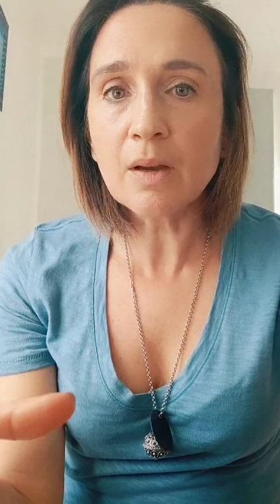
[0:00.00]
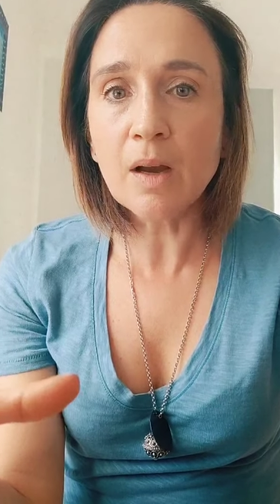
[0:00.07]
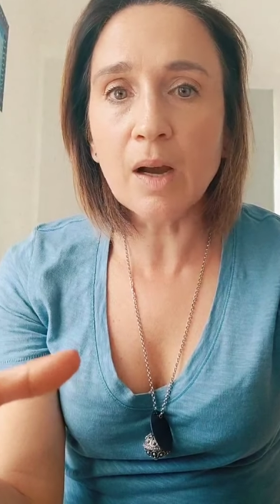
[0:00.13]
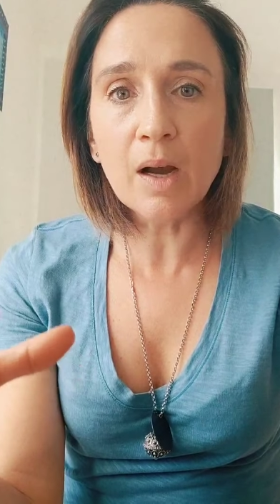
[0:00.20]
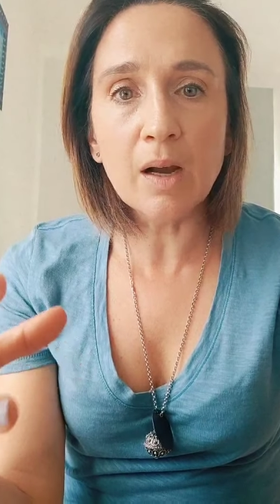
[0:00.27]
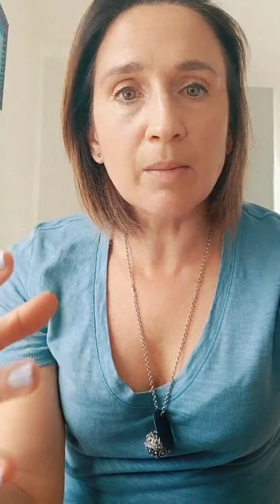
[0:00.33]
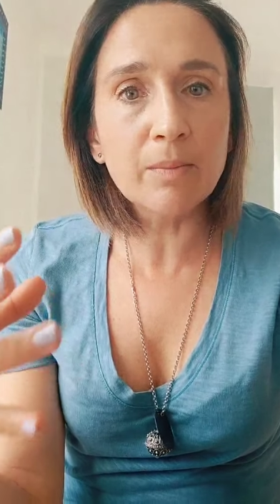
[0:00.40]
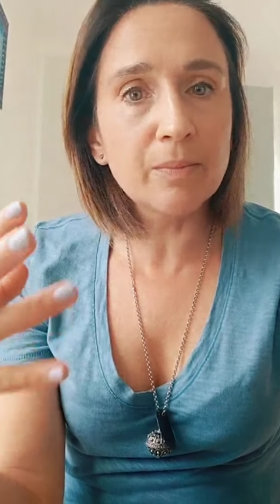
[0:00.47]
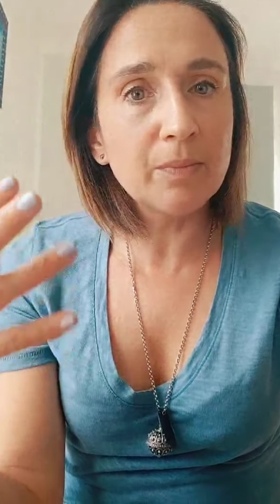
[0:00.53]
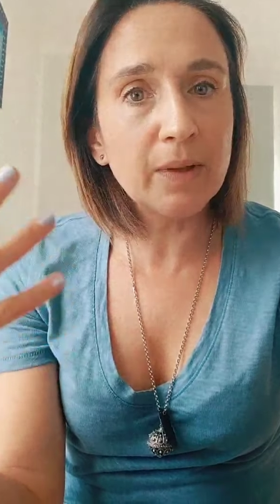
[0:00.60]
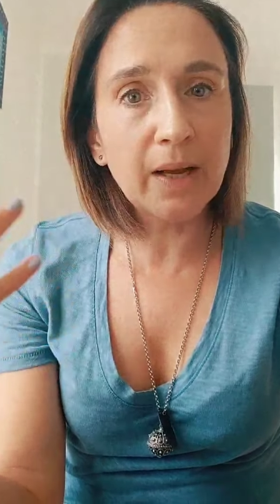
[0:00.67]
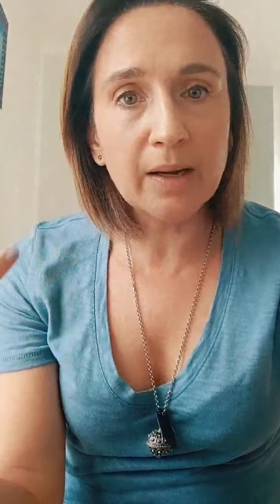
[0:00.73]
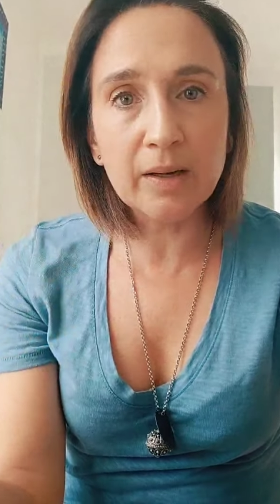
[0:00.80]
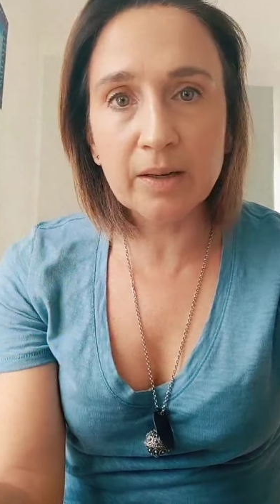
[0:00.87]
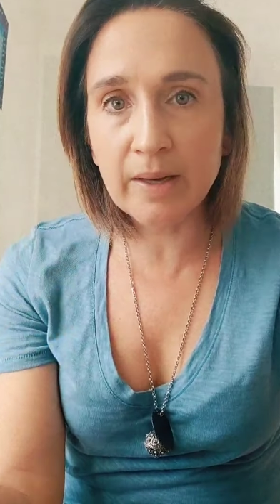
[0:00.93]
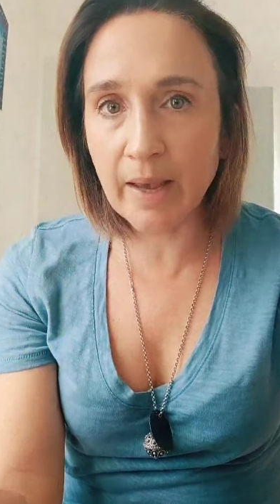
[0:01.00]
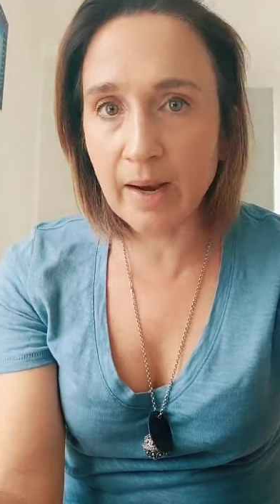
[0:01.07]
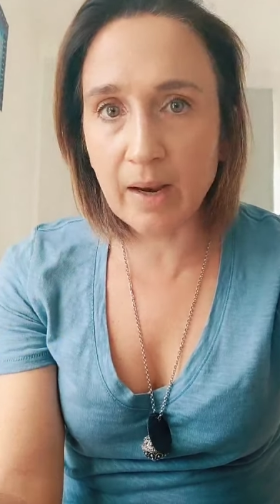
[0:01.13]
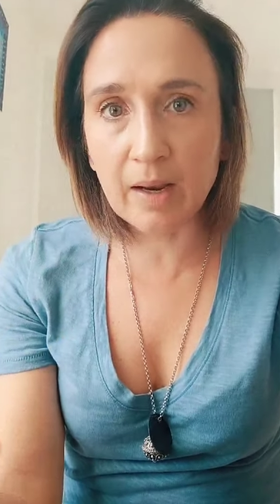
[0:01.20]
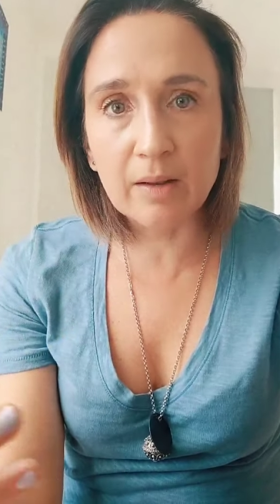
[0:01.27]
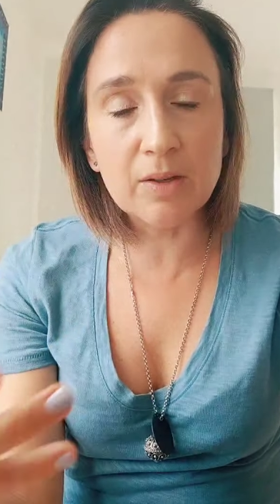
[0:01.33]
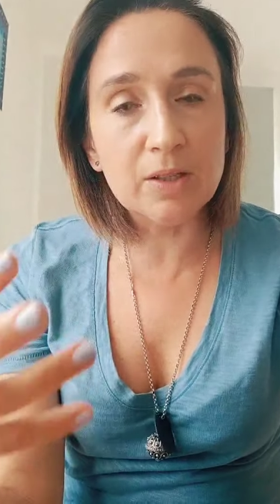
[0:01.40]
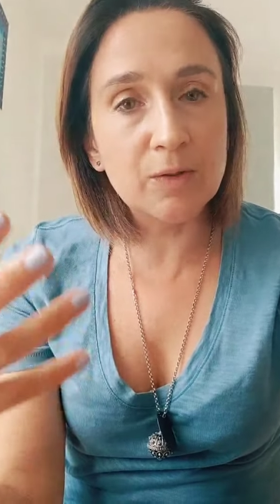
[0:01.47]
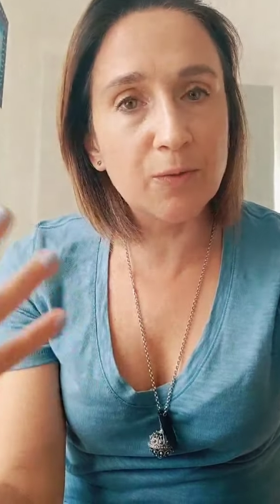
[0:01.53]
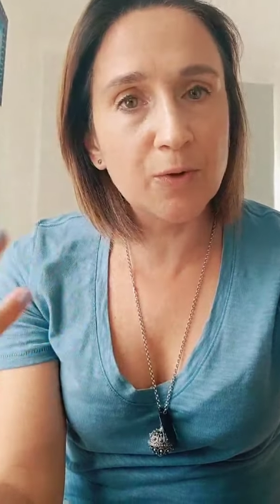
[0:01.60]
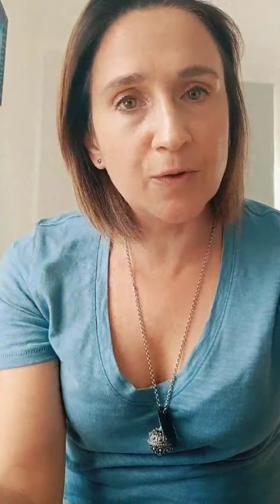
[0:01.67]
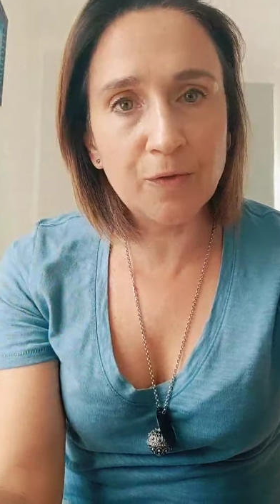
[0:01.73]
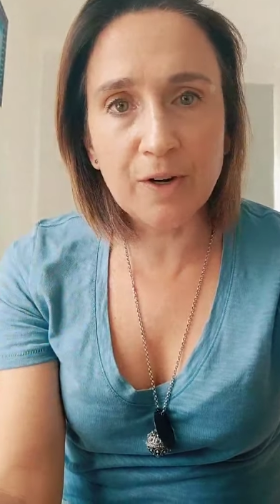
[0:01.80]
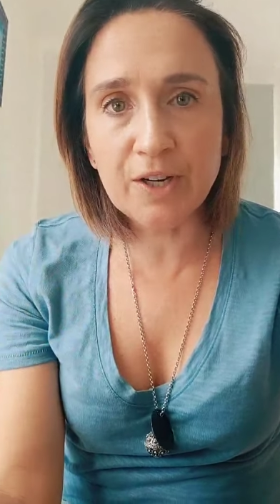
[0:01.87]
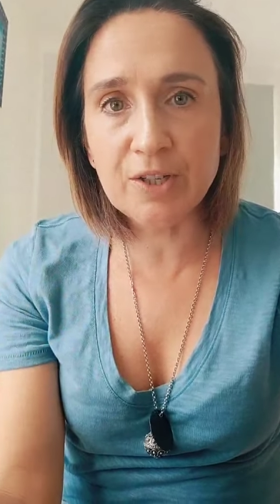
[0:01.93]
like getting this food
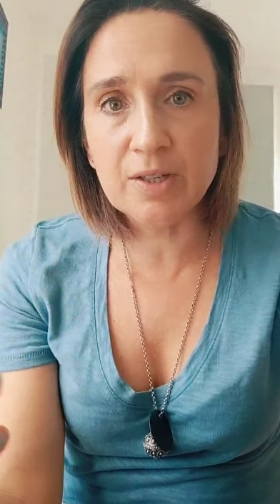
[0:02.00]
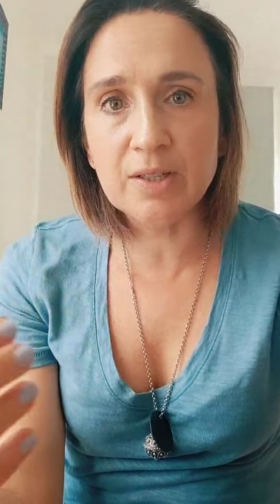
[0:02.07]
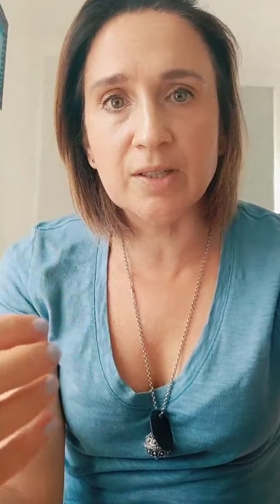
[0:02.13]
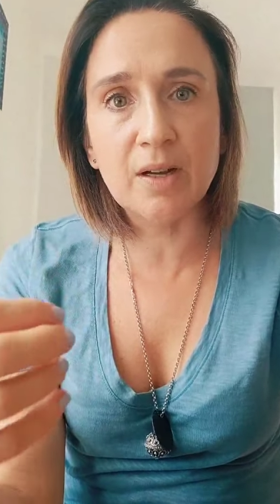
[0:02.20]
freshness